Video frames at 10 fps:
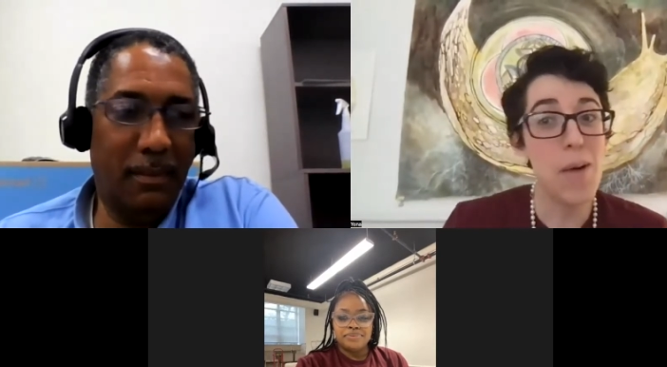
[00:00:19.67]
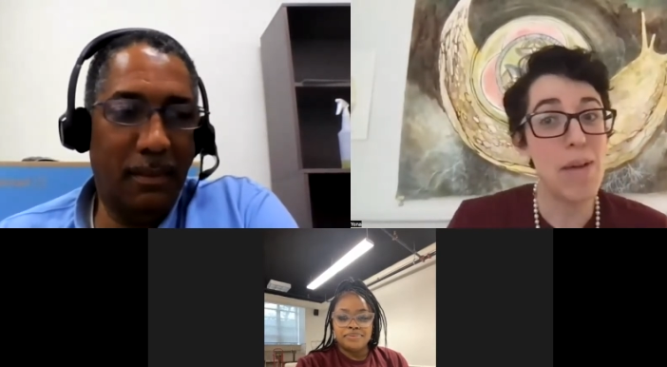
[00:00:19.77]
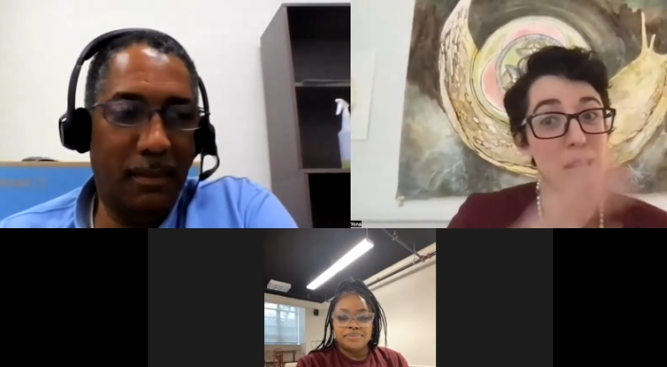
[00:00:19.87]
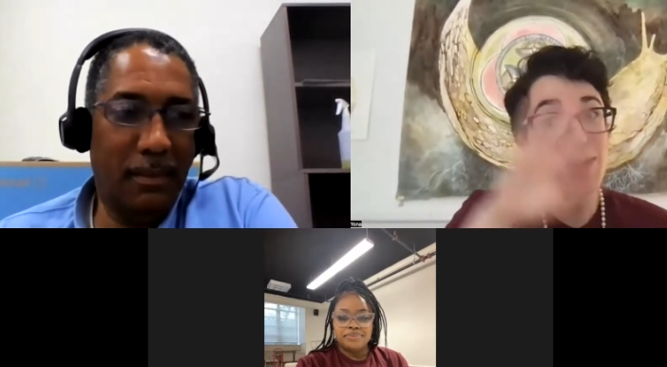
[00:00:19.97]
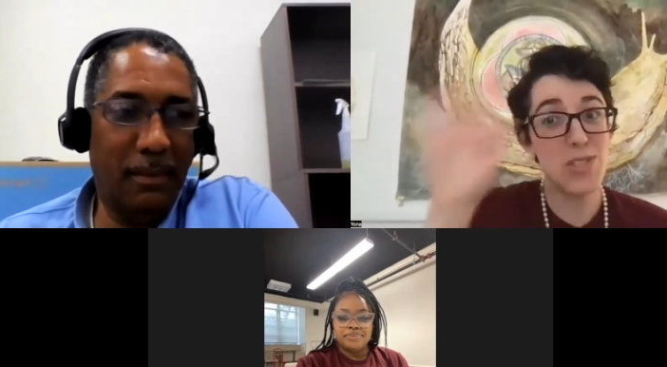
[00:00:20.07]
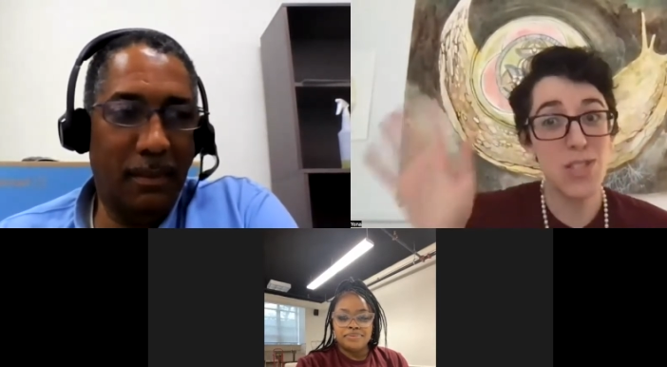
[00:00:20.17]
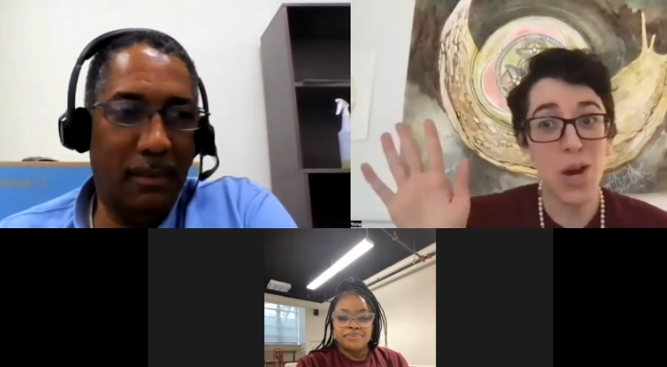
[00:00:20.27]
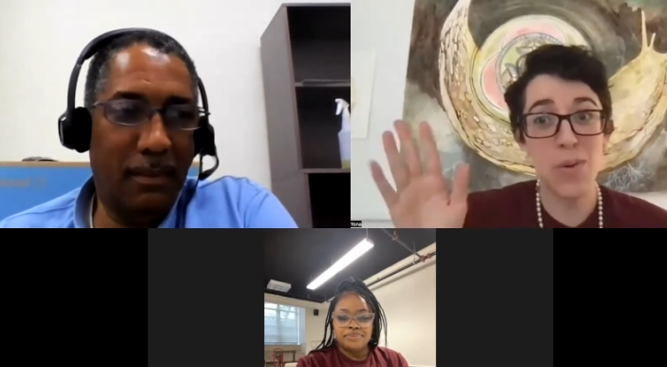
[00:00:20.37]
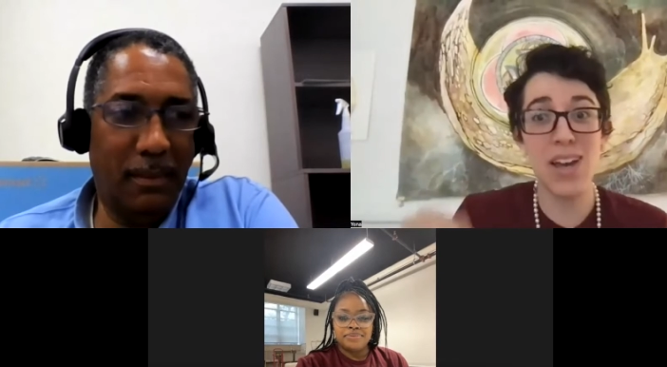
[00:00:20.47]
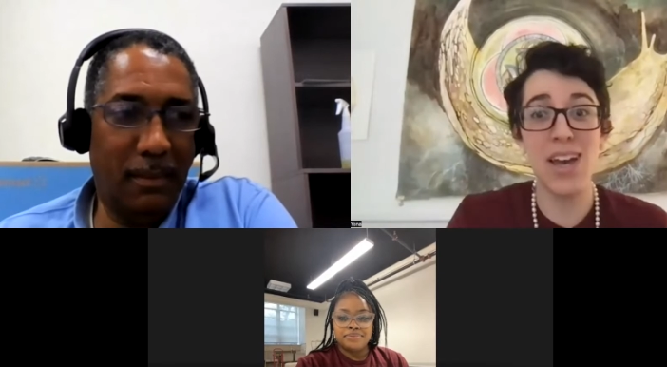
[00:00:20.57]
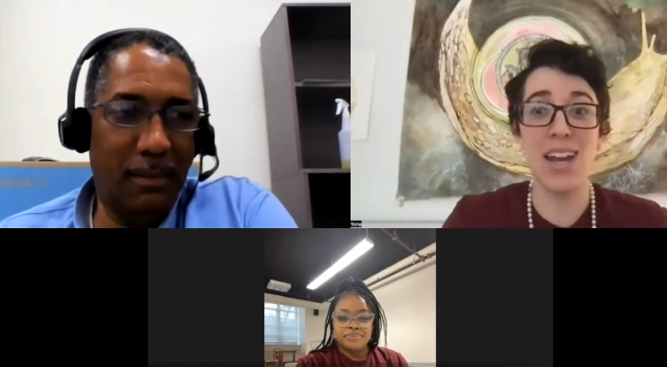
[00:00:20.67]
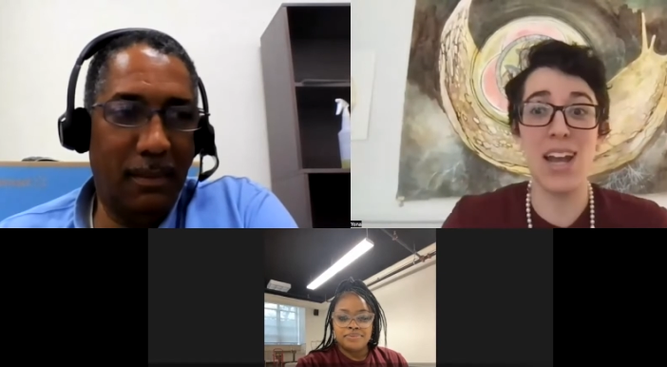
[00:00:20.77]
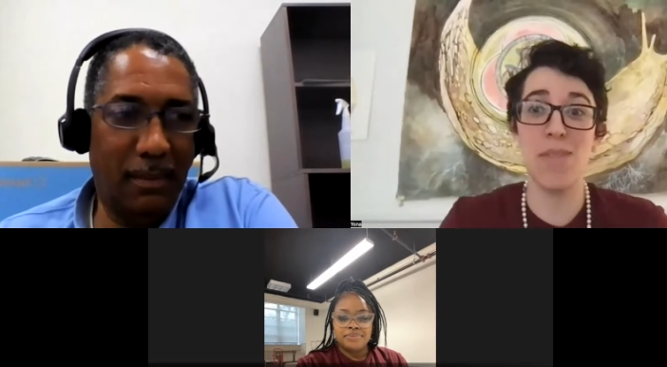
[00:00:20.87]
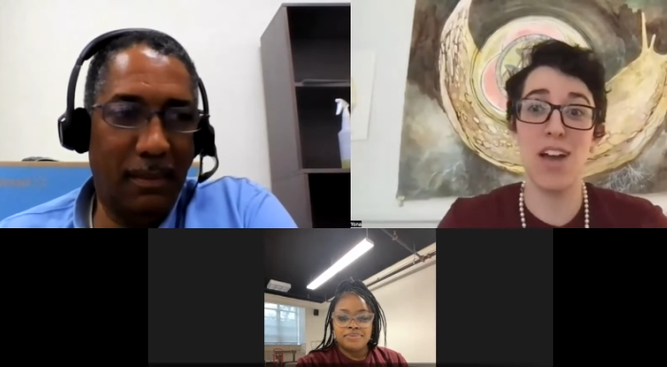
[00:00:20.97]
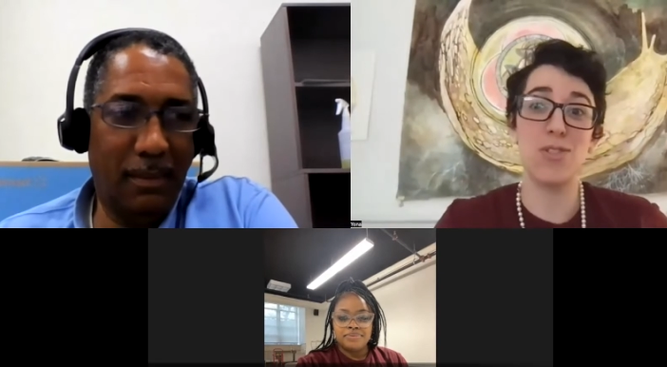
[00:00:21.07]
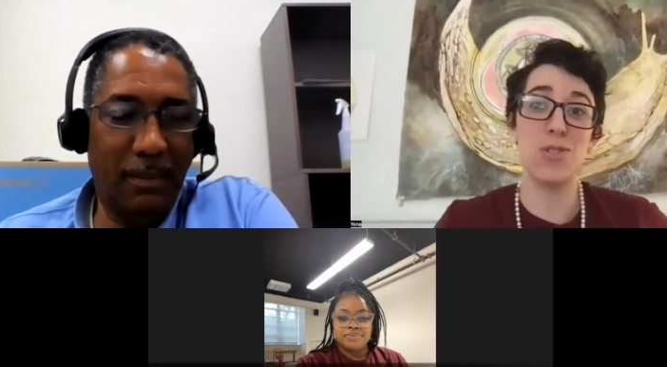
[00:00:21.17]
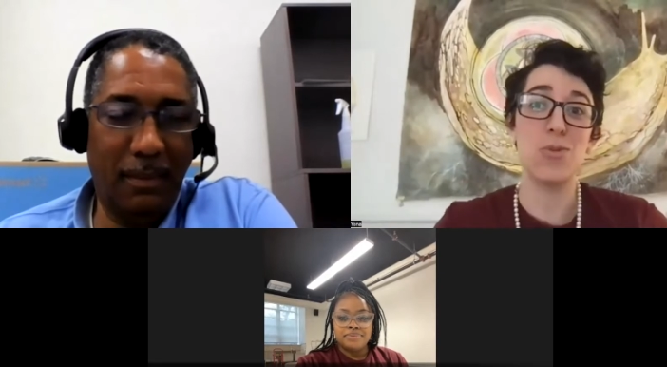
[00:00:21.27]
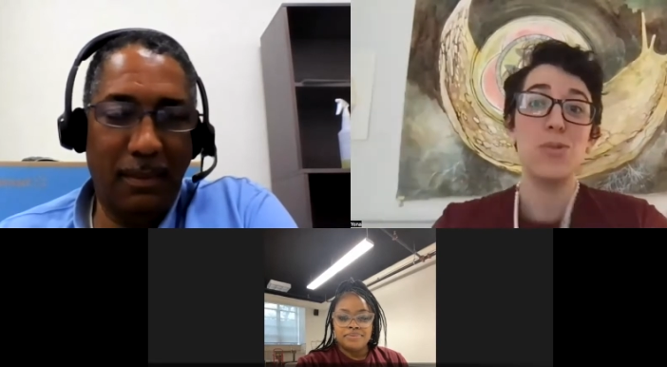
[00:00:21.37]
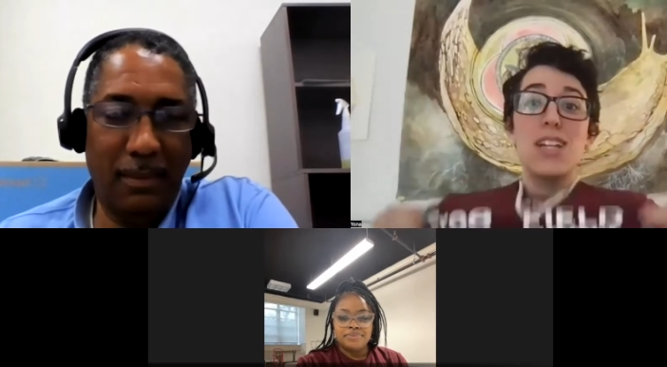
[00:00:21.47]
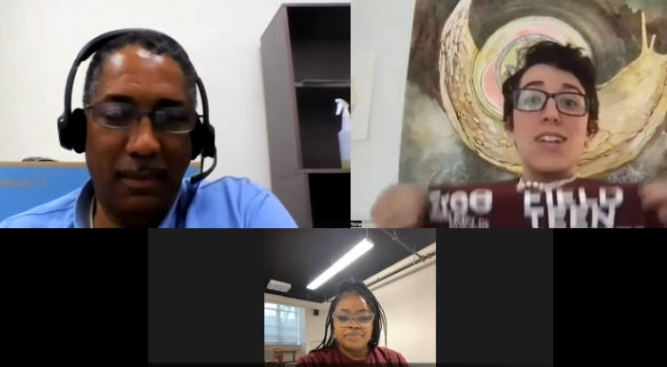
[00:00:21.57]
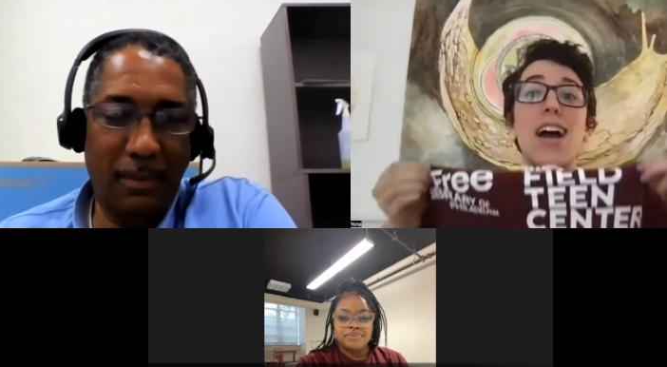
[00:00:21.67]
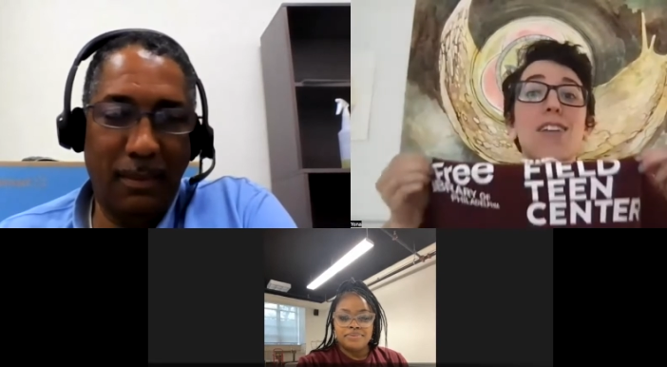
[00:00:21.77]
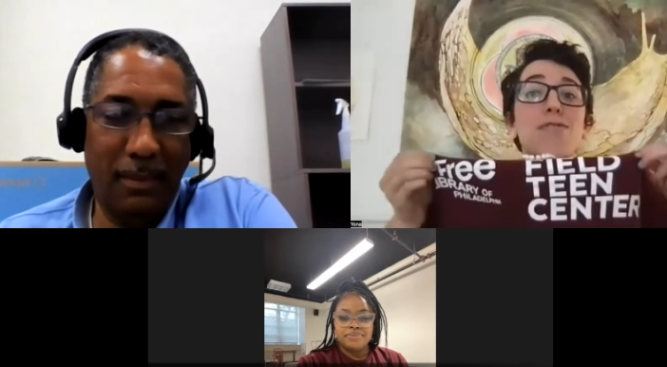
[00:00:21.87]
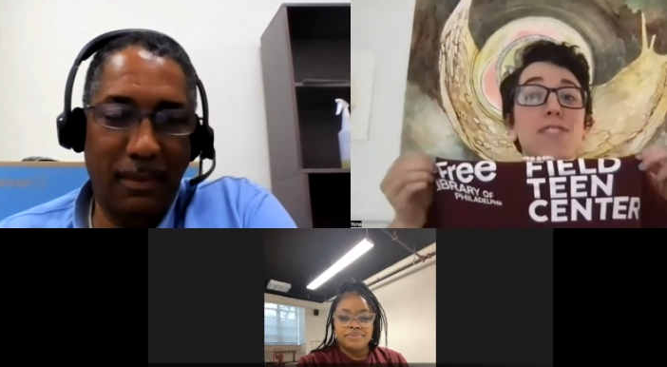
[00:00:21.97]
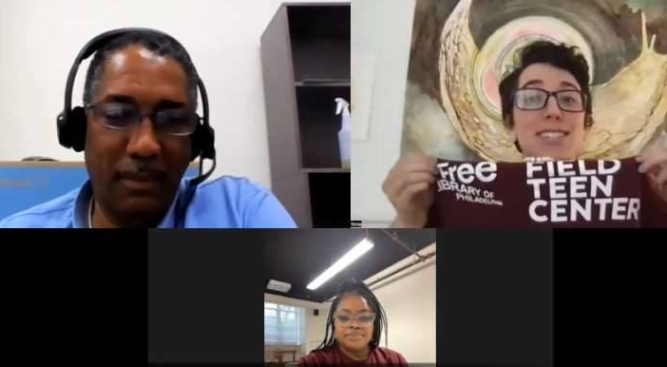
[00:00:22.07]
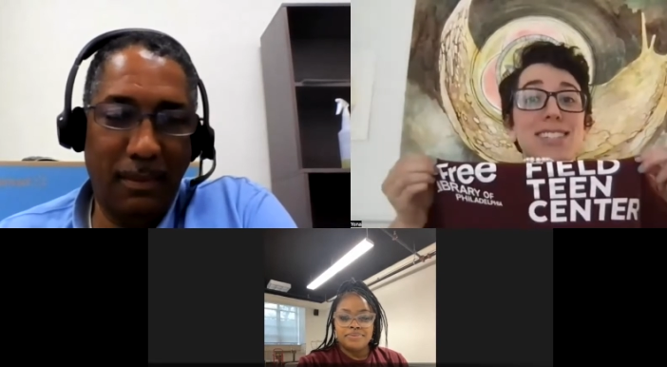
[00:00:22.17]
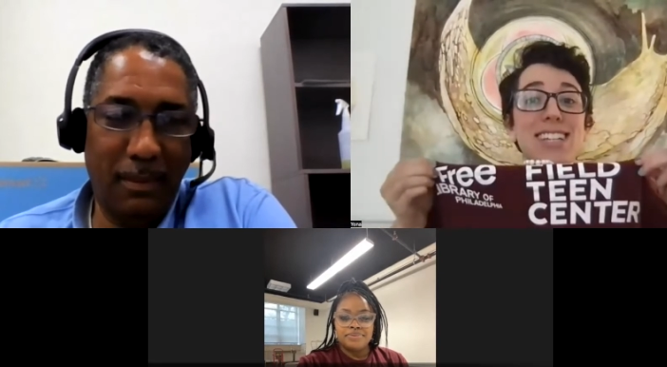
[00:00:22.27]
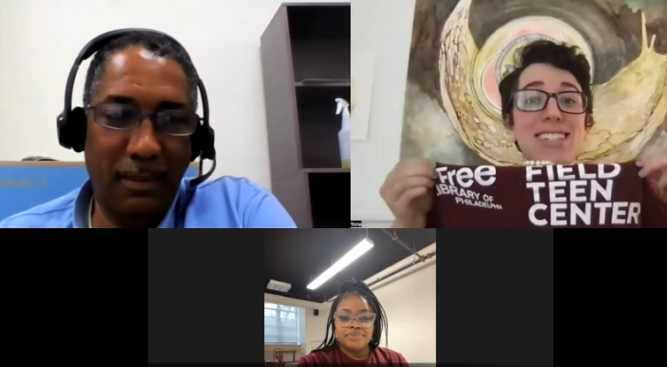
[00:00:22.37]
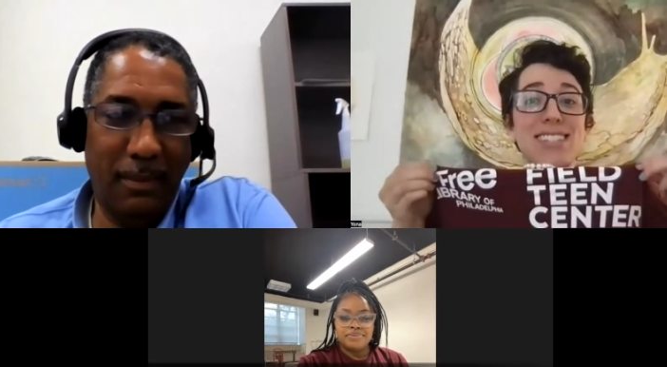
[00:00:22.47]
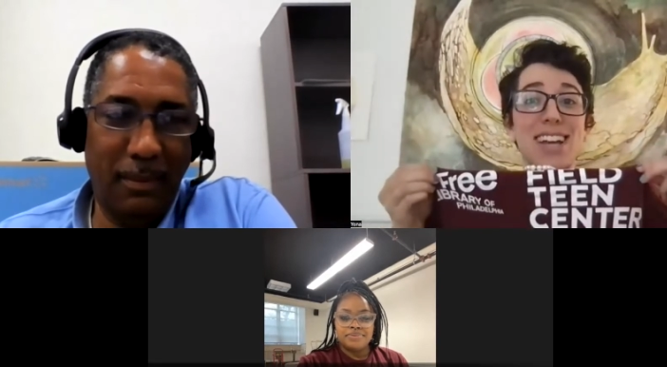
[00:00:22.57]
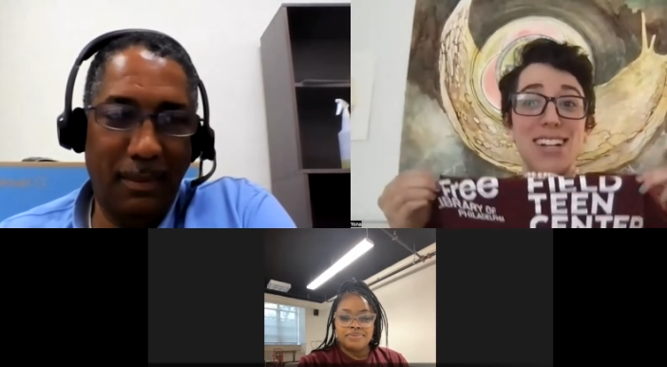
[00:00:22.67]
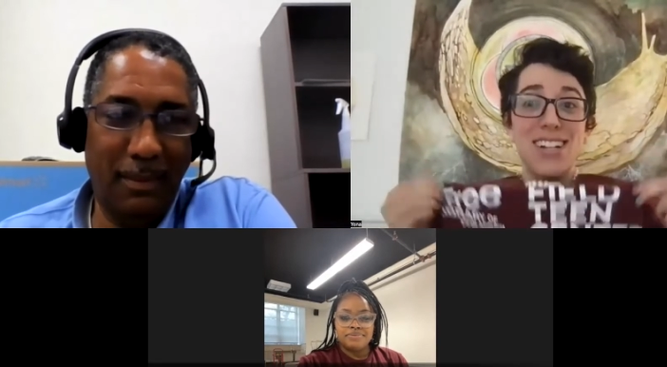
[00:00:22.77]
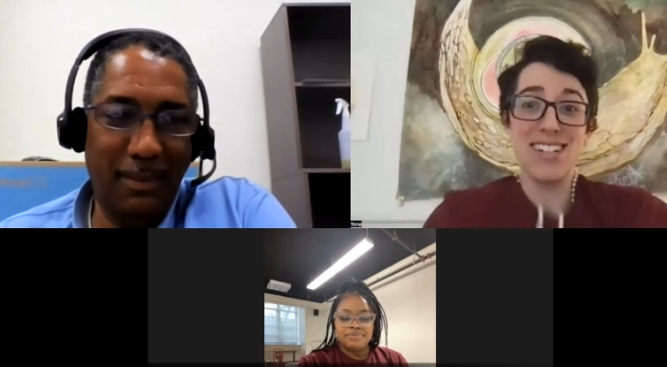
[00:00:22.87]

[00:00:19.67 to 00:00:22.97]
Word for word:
Speaker 1: my name is Yona, and I'm the after school leader at Field Teen Center.